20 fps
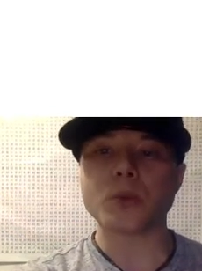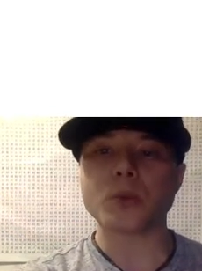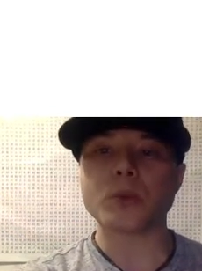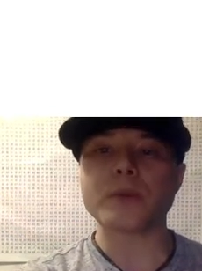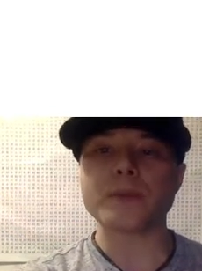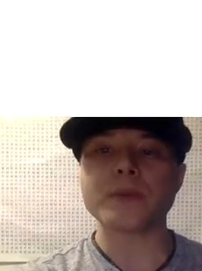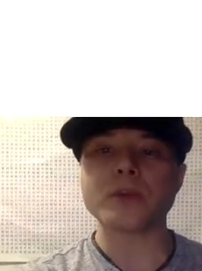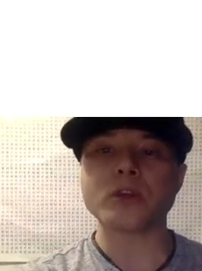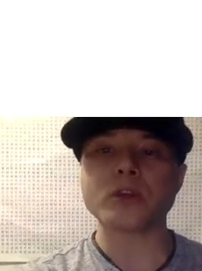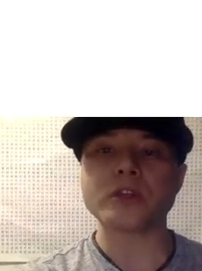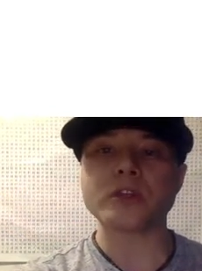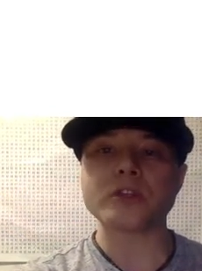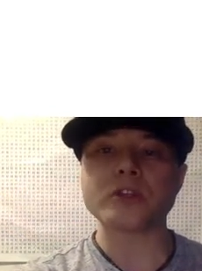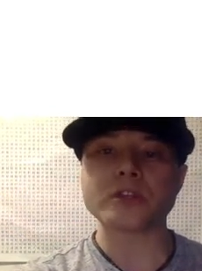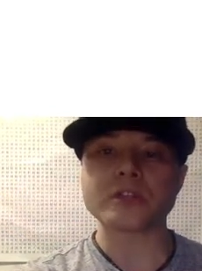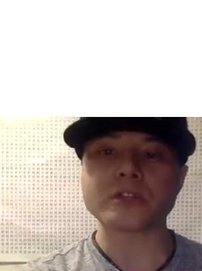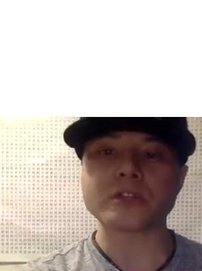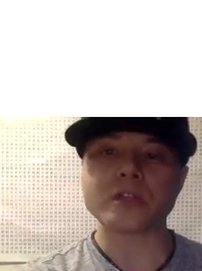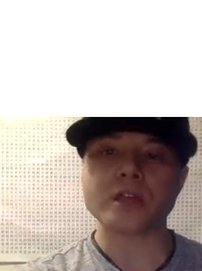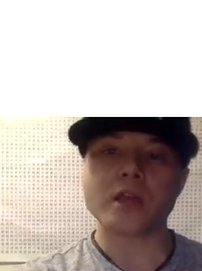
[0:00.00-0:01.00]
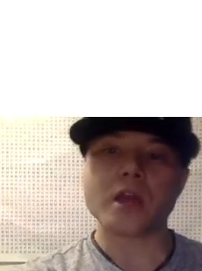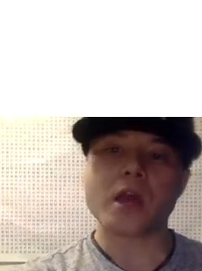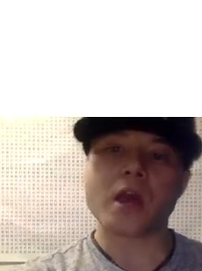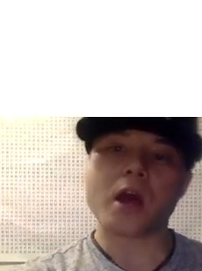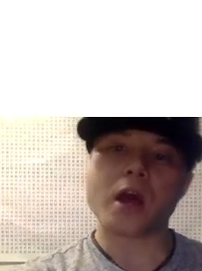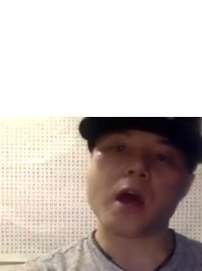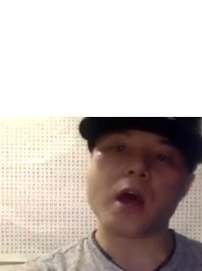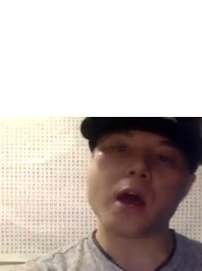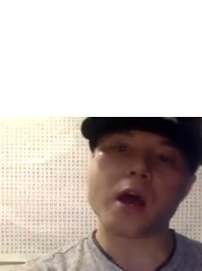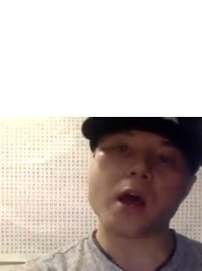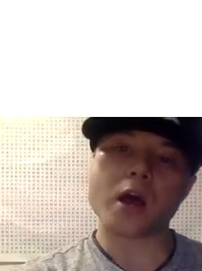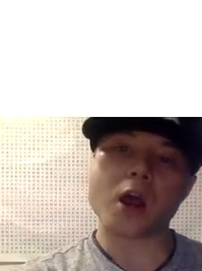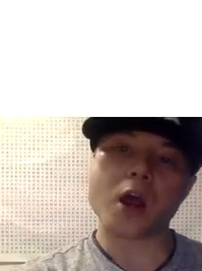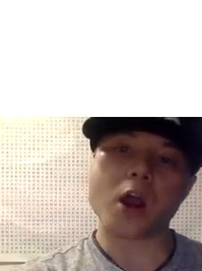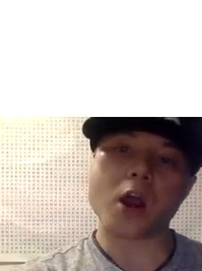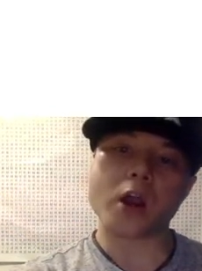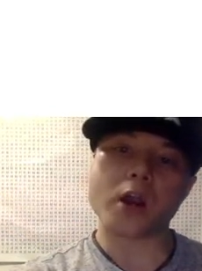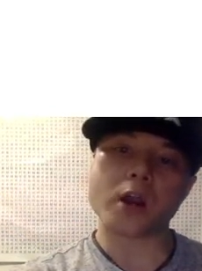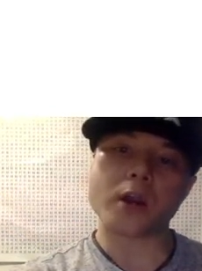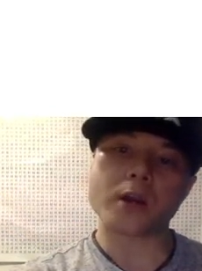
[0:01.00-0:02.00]
We merely just uh,
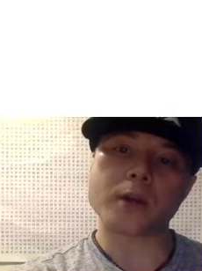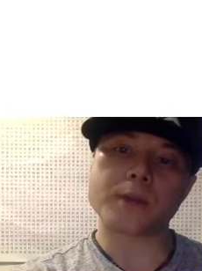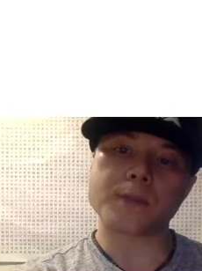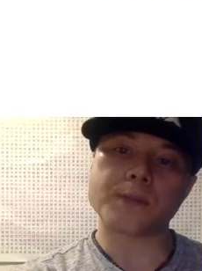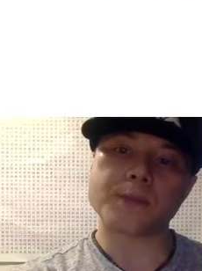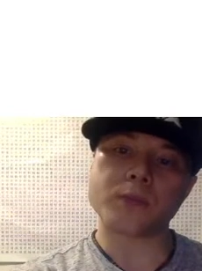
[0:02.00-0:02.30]
are